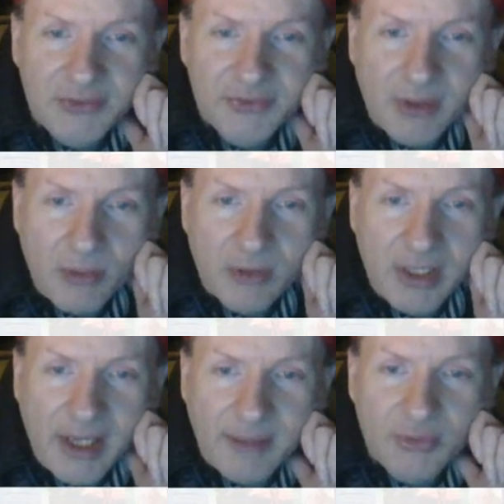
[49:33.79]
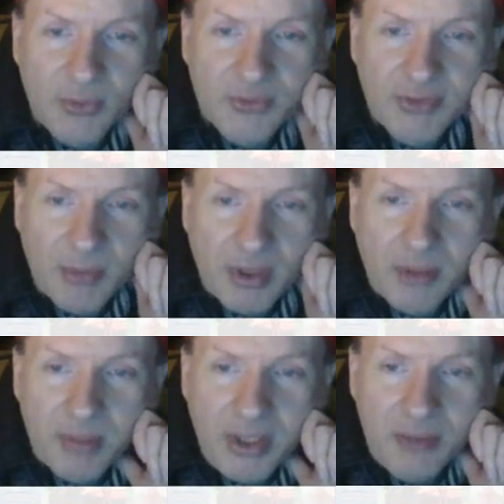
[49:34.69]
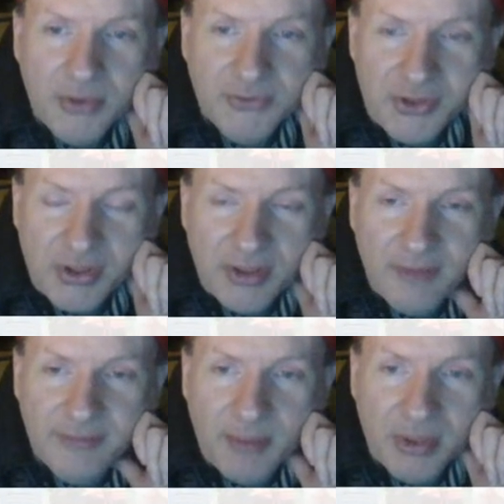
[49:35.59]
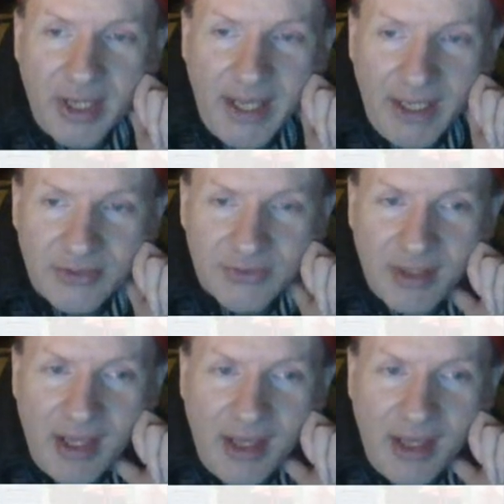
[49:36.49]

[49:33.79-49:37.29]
its slow climb to a summer peak position of number 8.